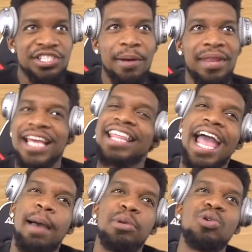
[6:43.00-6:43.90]
When something
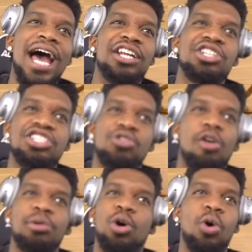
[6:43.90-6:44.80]
like that happens, you gotta just
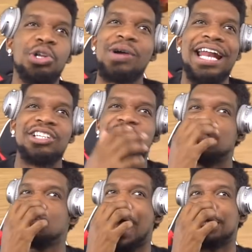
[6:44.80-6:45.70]
storm the court. You gotta
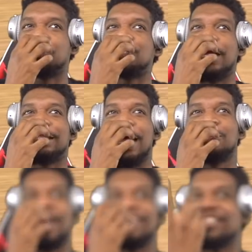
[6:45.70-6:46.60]
just take
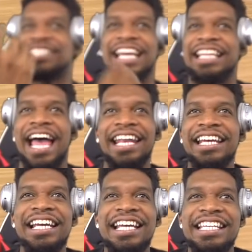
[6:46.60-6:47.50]
that. You know what
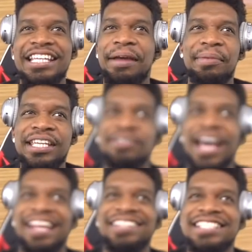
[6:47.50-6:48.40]
I mean?
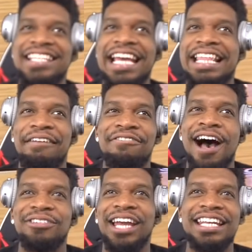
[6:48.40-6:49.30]
You gotta just take
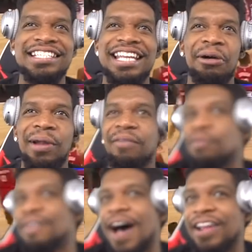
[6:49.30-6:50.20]
that foul. You gotta just take
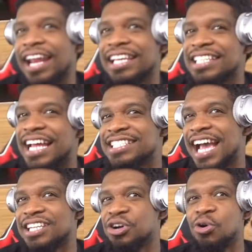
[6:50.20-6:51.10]
whatever foul that is, that
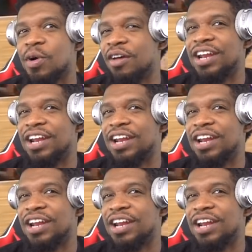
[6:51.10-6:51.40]
technical,